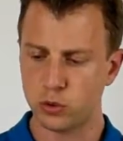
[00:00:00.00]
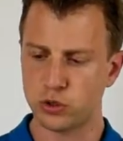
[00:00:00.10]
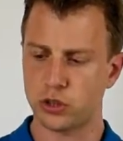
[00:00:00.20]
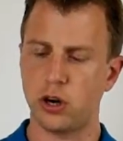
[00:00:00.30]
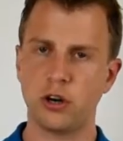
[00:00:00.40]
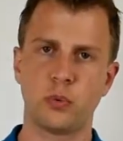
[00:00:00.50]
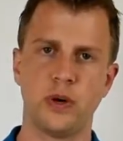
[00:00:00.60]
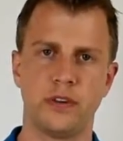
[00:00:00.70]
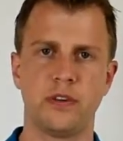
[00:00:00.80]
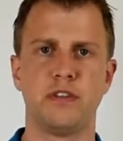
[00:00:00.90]
To start
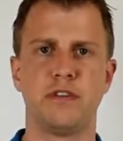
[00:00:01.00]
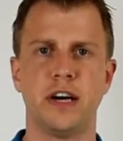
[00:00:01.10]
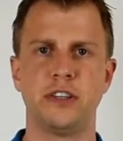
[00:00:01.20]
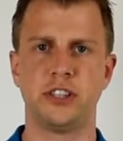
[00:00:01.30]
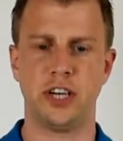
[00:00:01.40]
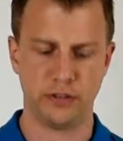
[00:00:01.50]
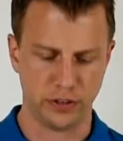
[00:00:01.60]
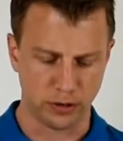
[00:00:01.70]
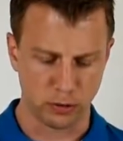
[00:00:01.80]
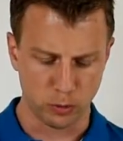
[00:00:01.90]
with the fire
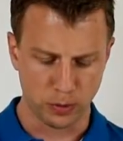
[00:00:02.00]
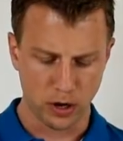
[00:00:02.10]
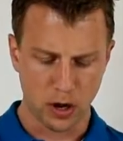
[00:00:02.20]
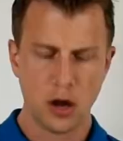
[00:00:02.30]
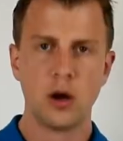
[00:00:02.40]
safety group,